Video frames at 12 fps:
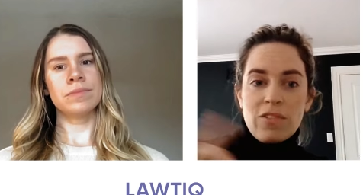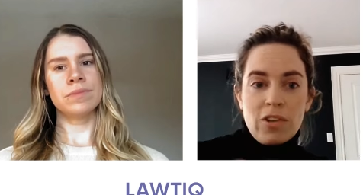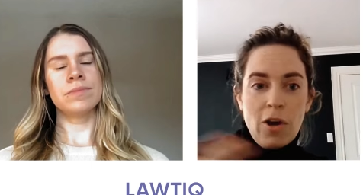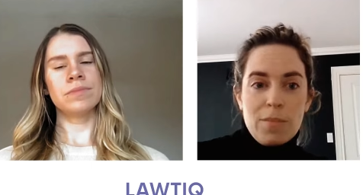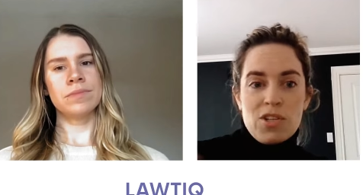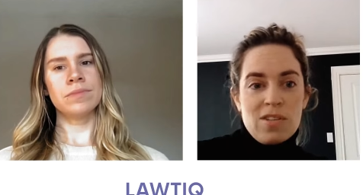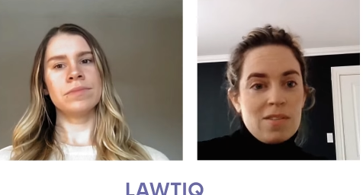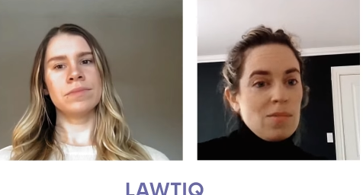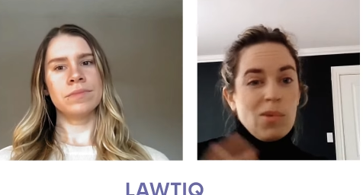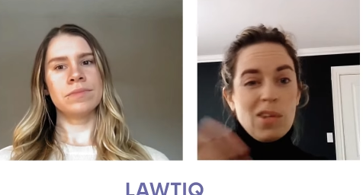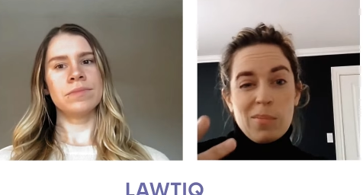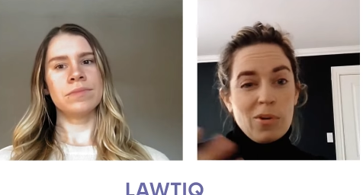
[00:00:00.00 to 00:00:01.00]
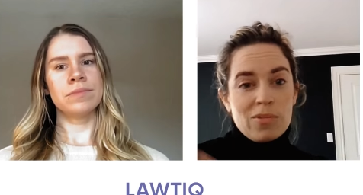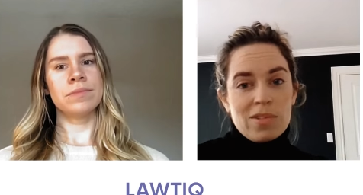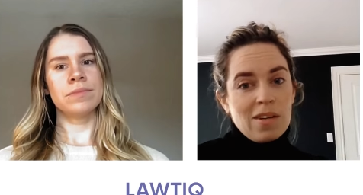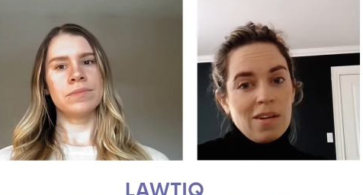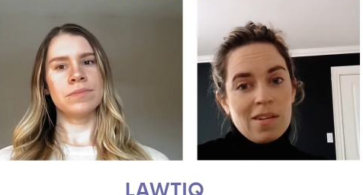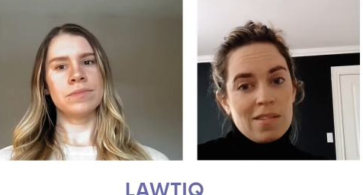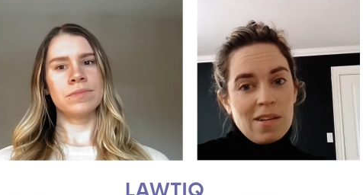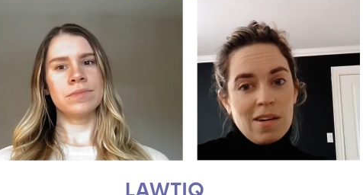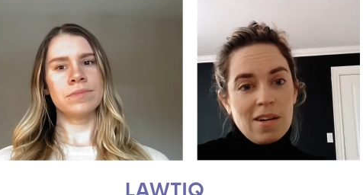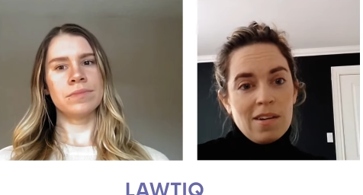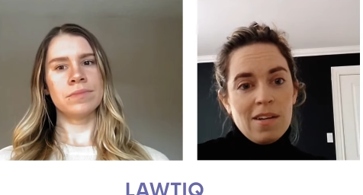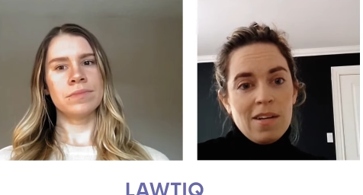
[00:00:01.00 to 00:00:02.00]
Speaker 1: the different options and what the pros and cons
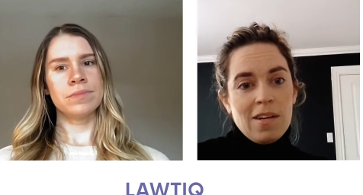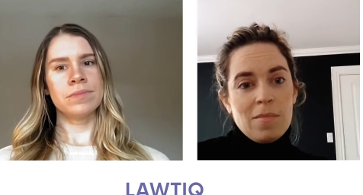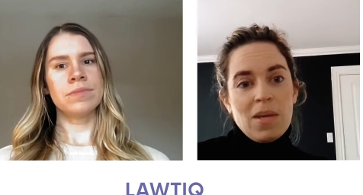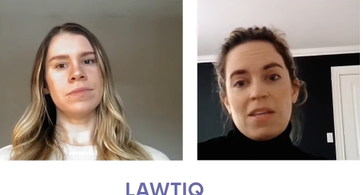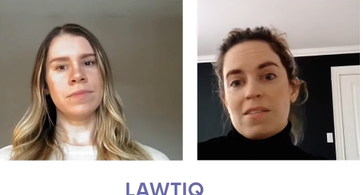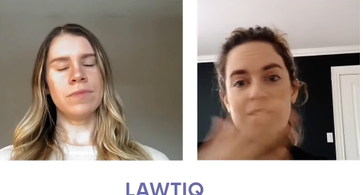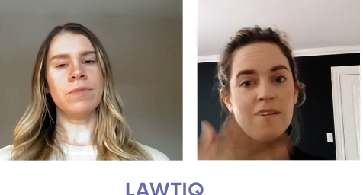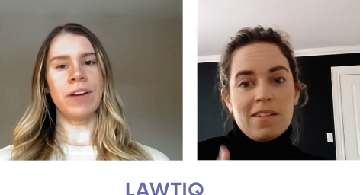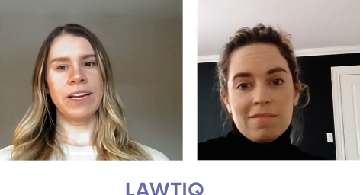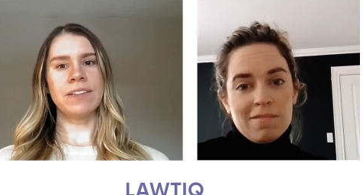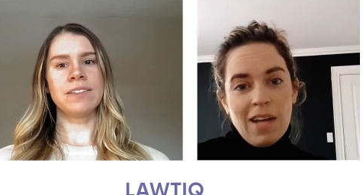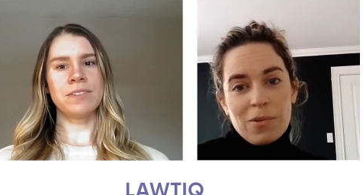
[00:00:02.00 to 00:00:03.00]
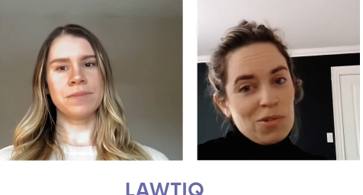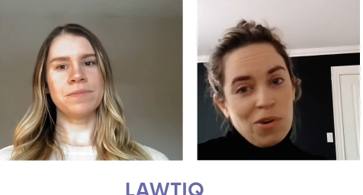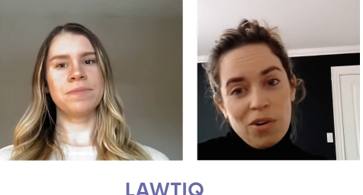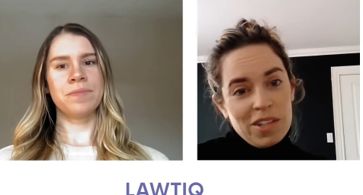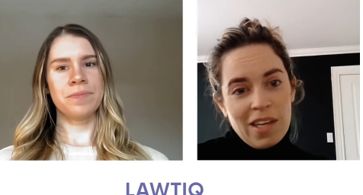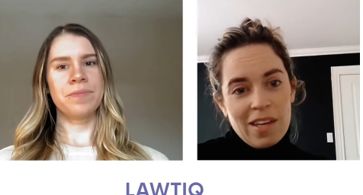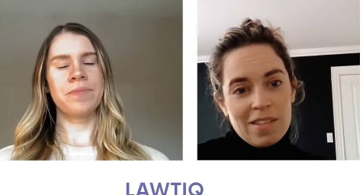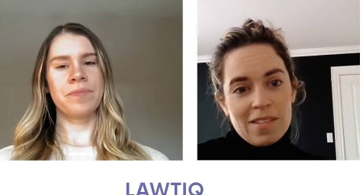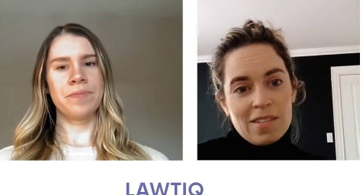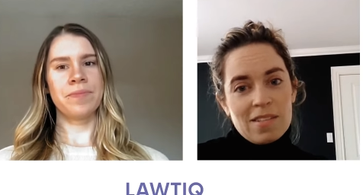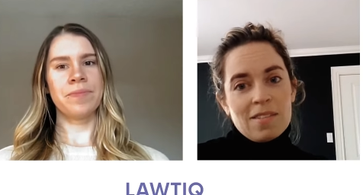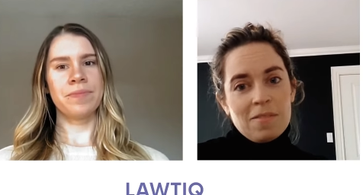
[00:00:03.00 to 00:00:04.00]
are based on how strong the
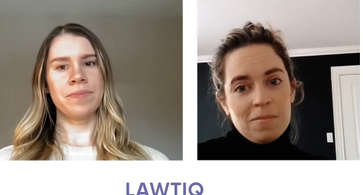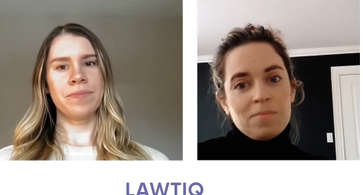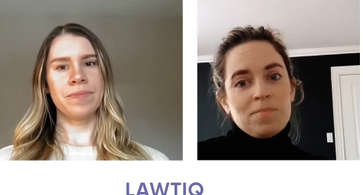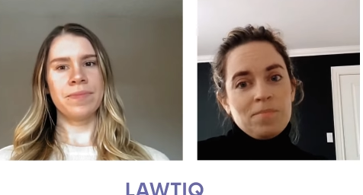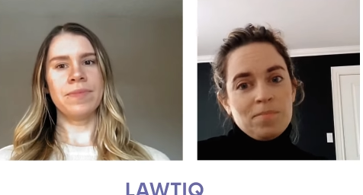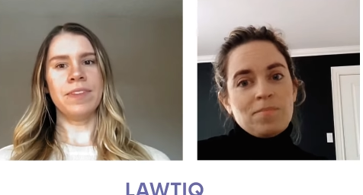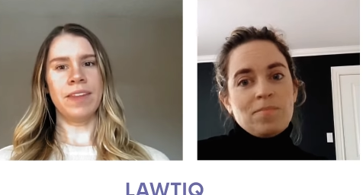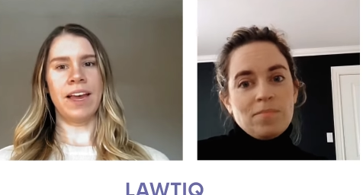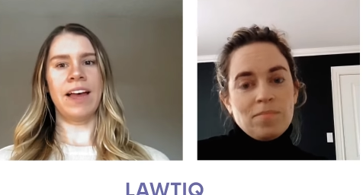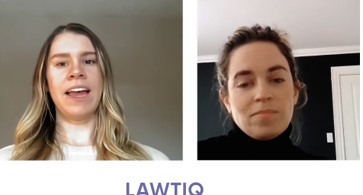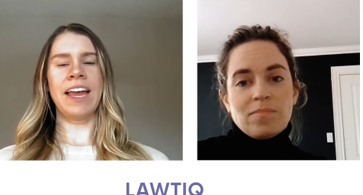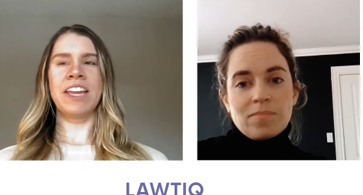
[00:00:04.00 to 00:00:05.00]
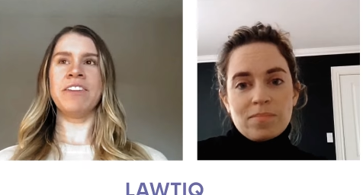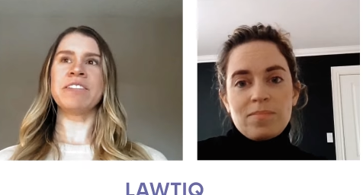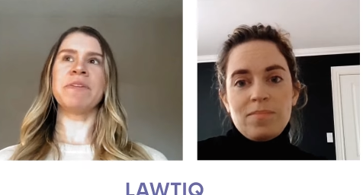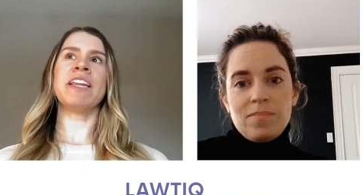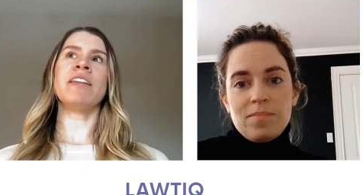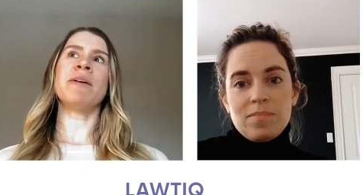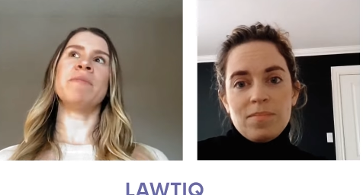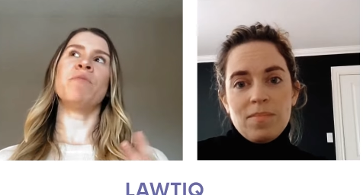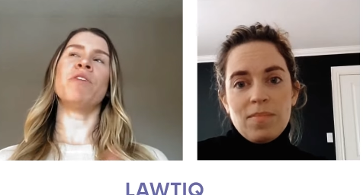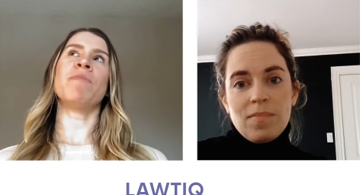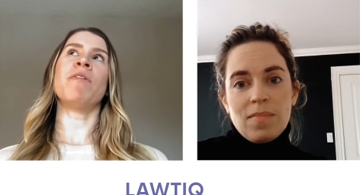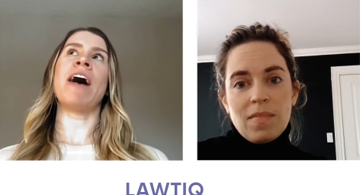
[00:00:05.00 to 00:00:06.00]
case is.
Speaker 2: Yeah, and can you explain a little bit more
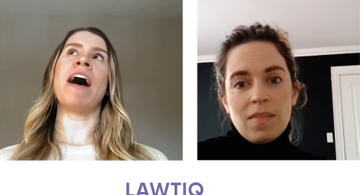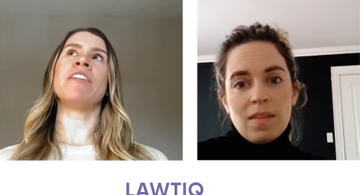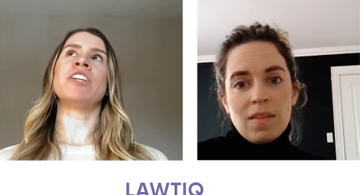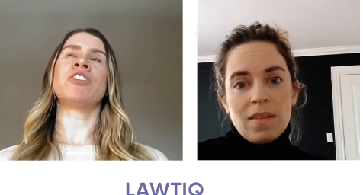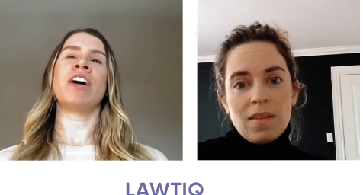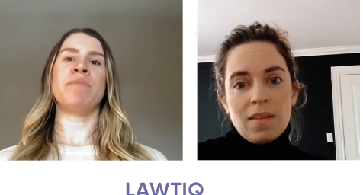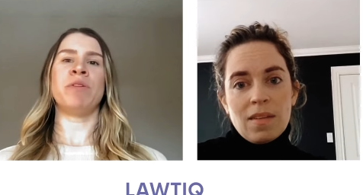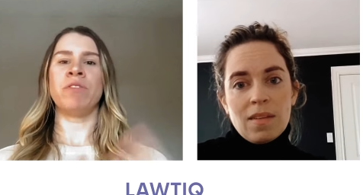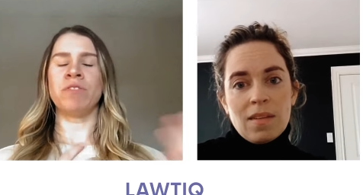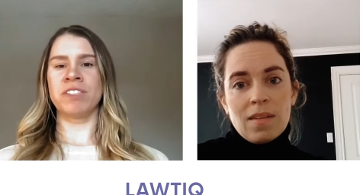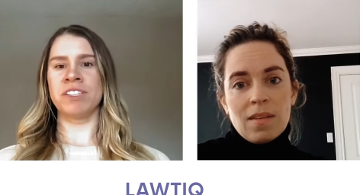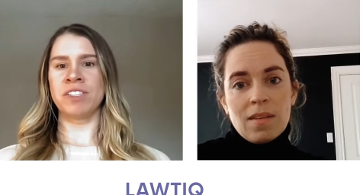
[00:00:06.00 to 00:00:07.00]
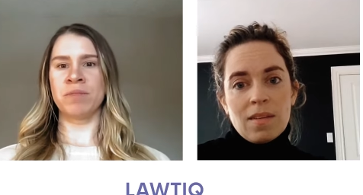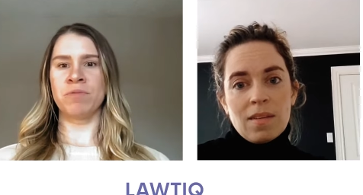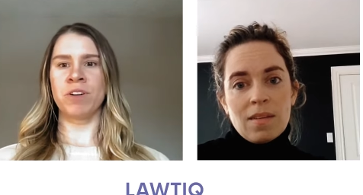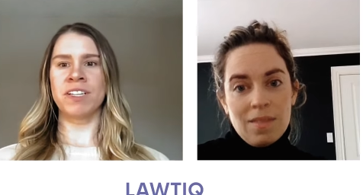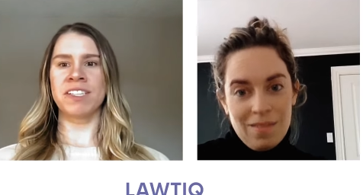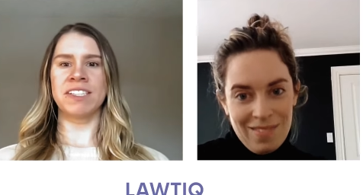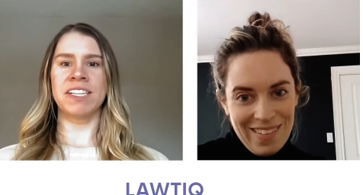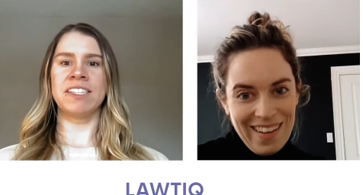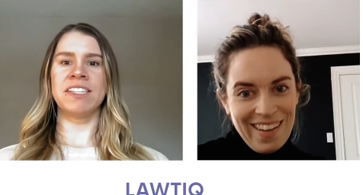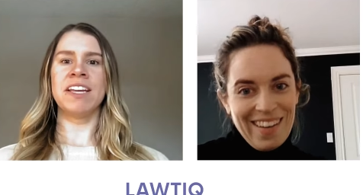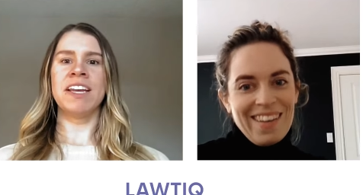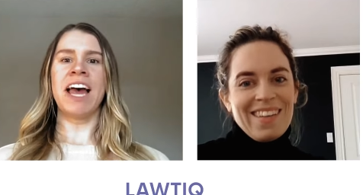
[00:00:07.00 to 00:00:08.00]
about how the tribunal system works? Because it's
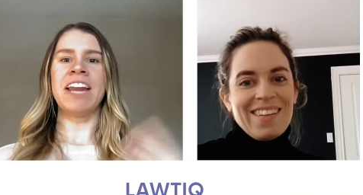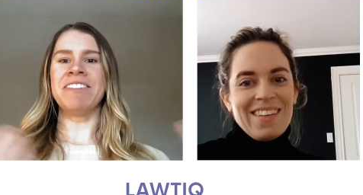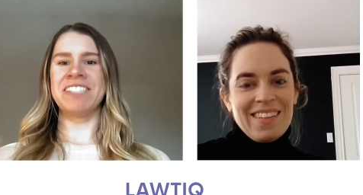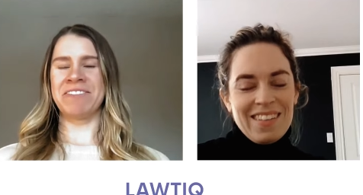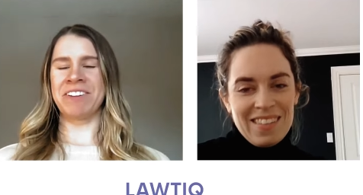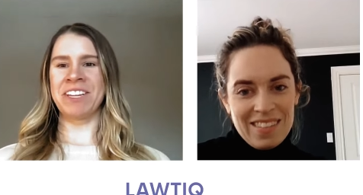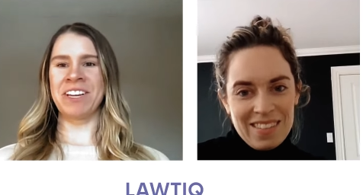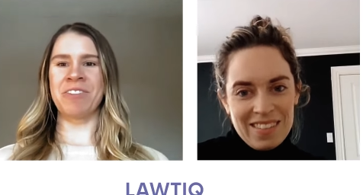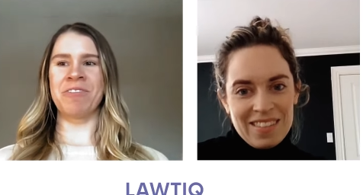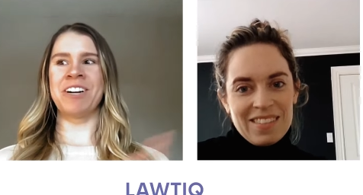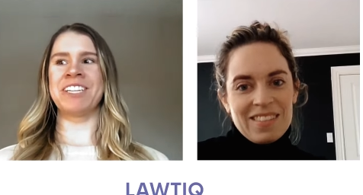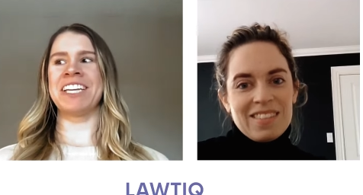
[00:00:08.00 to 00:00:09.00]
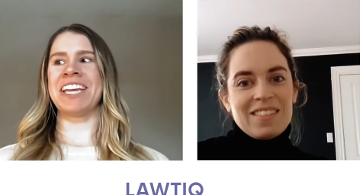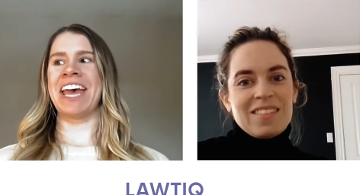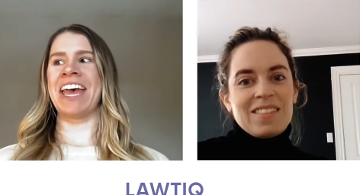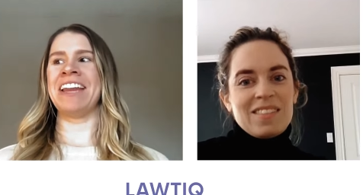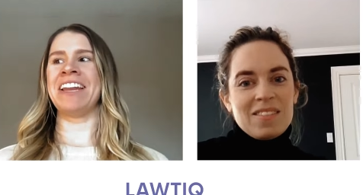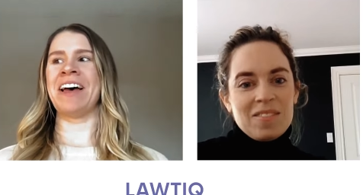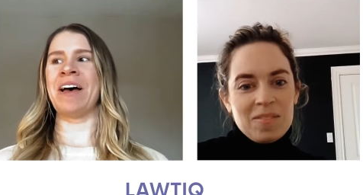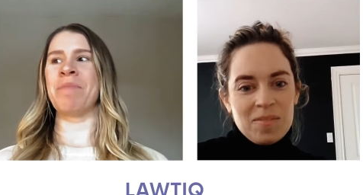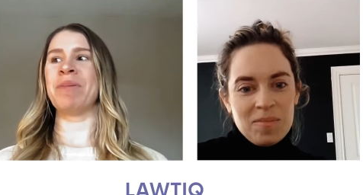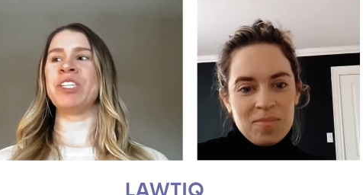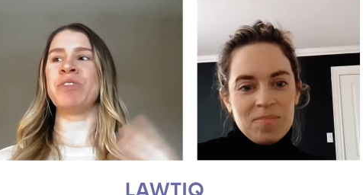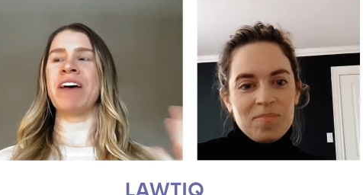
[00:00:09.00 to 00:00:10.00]
yeah. I know it's different than court again, uh,
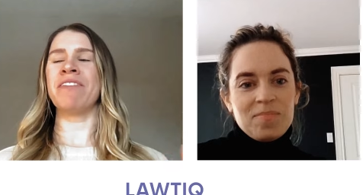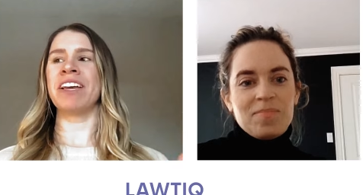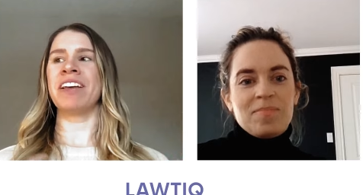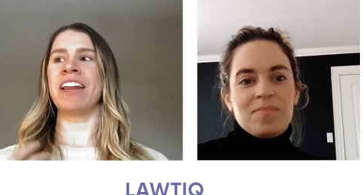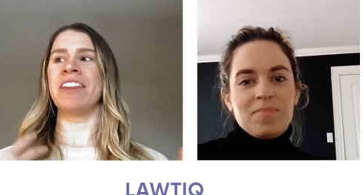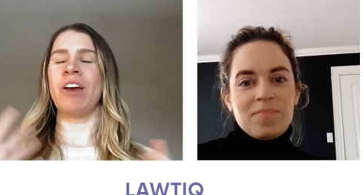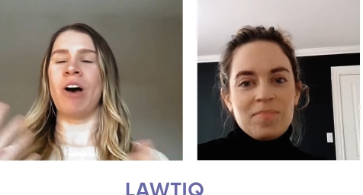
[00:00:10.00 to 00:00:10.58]
but do you have like kind of